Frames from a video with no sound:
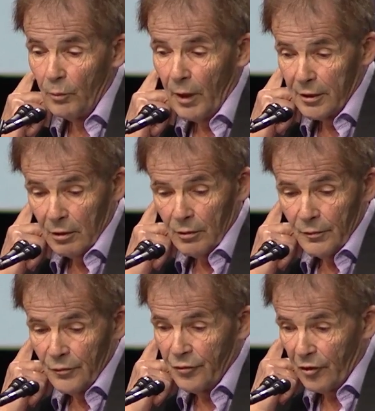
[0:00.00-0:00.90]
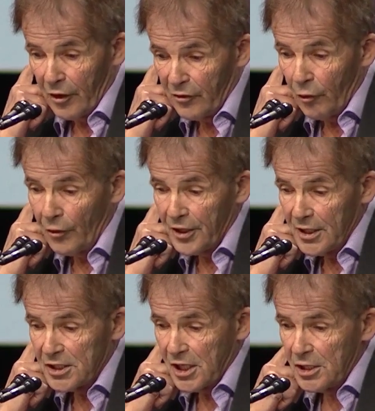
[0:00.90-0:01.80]
model for other
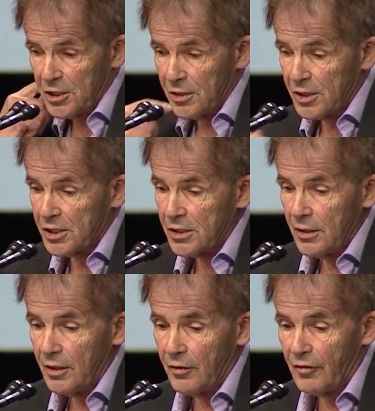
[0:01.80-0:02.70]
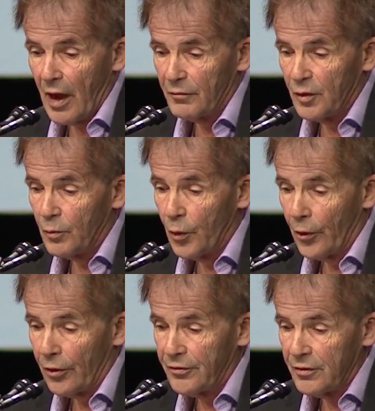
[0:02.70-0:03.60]
organizations around the
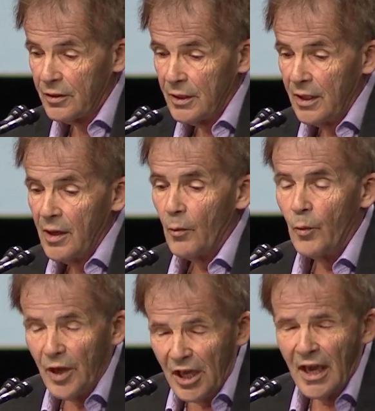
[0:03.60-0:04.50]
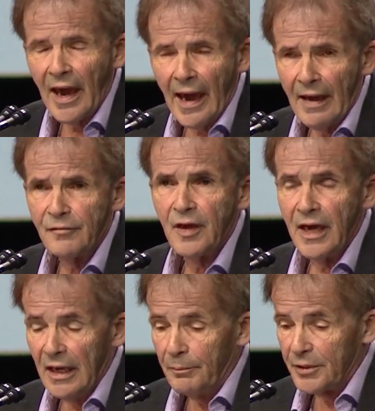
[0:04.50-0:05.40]
world. We have
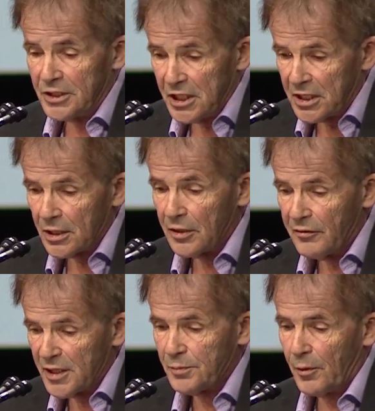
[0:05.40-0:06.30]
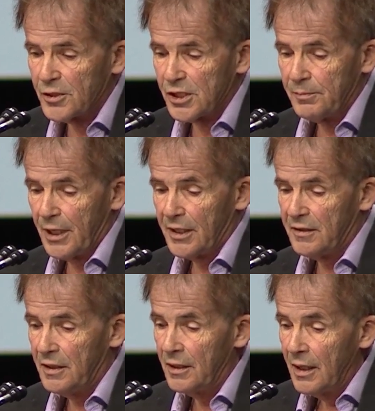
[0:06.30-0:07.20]
a particular
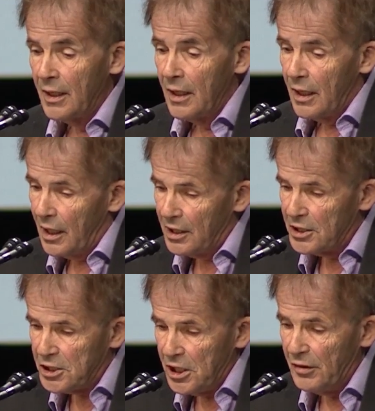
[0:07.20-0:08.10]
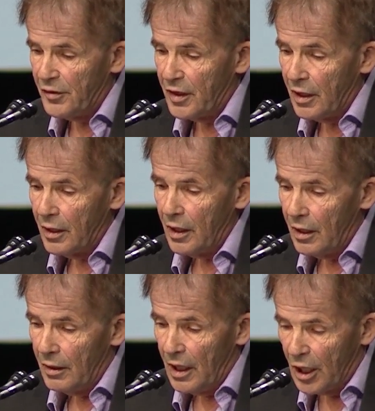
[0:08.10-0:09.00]
responsibility in achieving
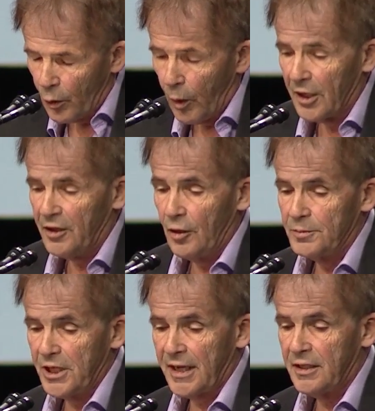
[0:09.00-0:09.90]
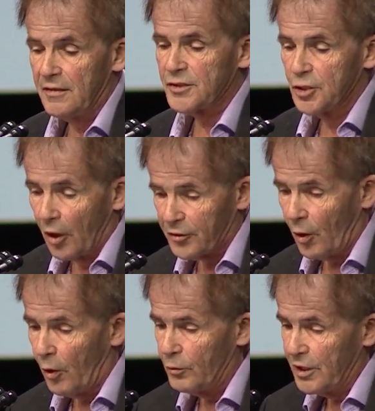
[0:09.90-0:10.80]
equality objectives, not
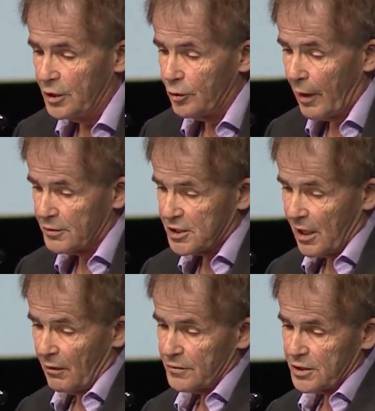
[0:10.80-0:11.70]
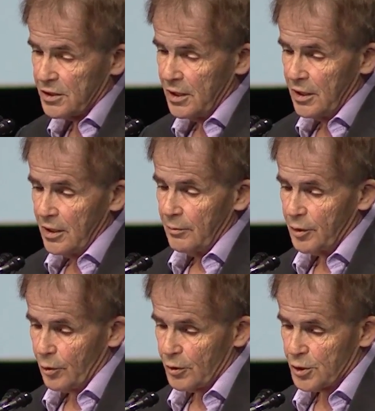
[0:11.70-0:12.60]
only to ourselves,
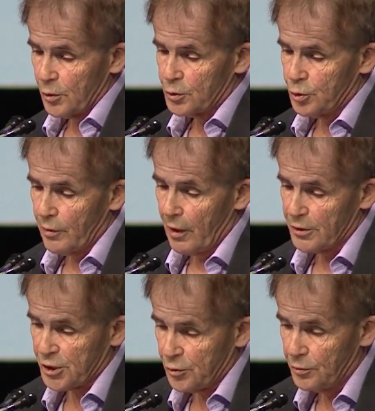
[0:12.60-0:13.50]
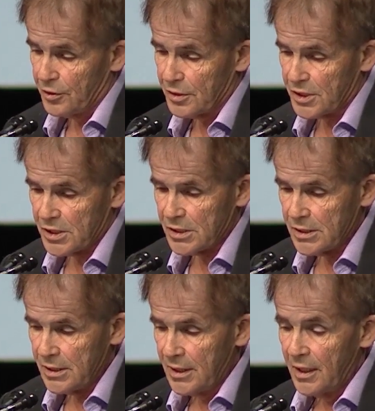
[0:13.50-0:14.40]
but also to our students.
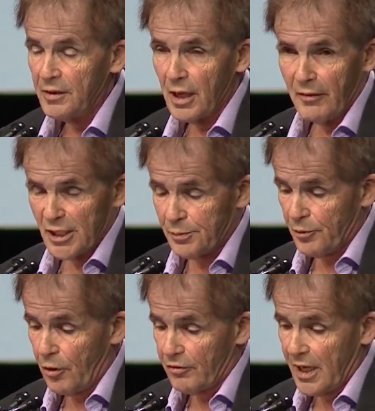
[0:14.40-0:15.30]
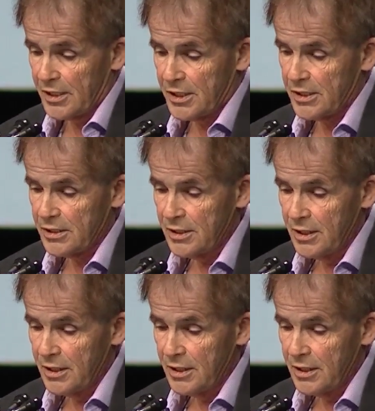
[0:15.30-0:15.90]
There is progress,